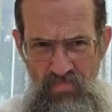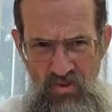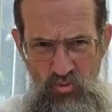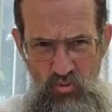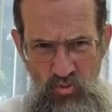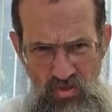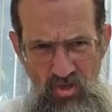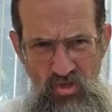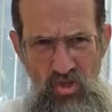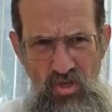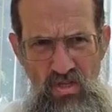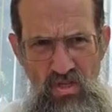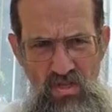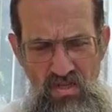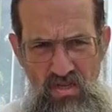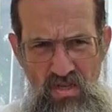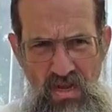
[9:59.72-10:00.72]

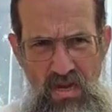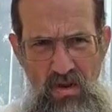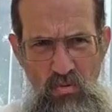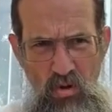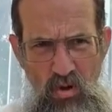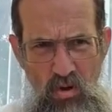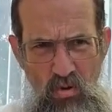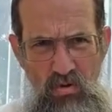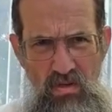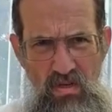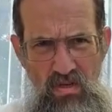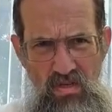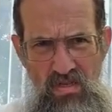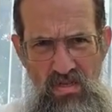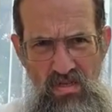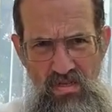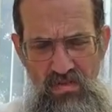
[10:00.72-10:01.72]
traditions, our
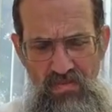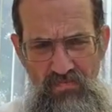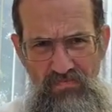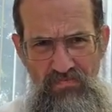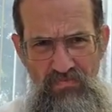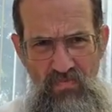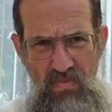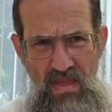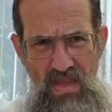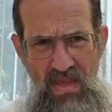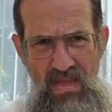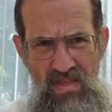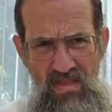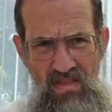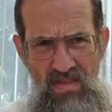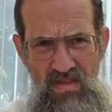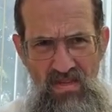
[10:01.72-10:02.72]
holiness,
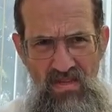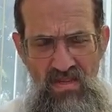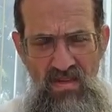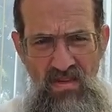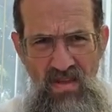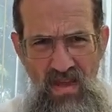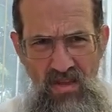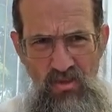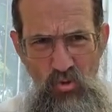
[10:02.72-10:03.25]
and and